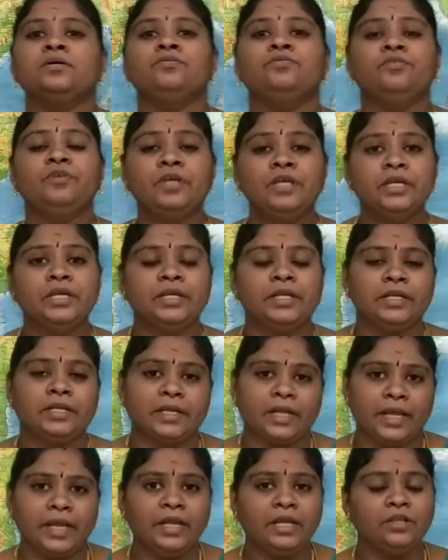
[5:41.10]
field,
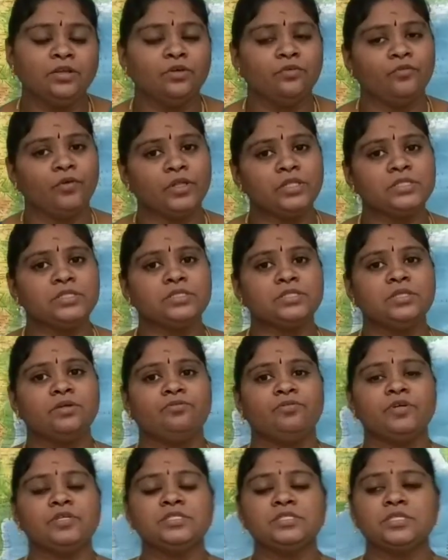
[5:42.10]
right? Once the
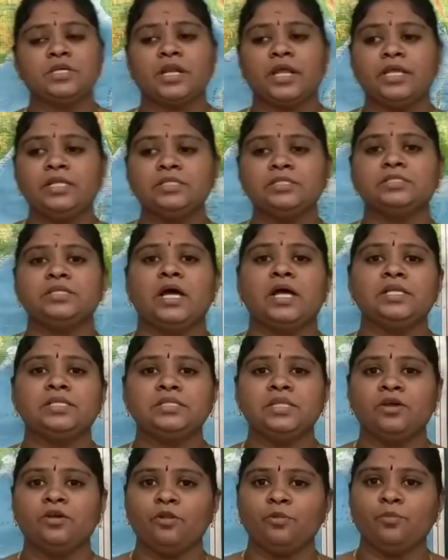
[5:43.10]
first rain starts,
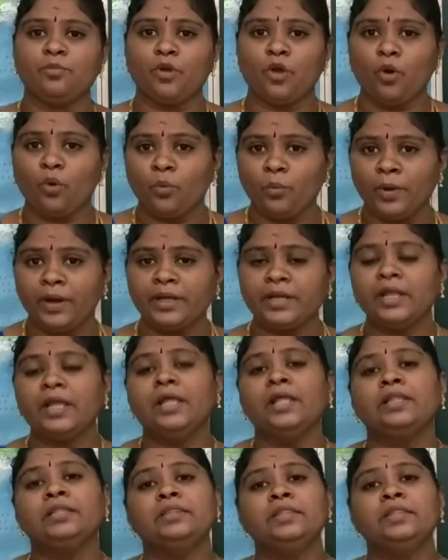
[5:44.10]
they will plow it.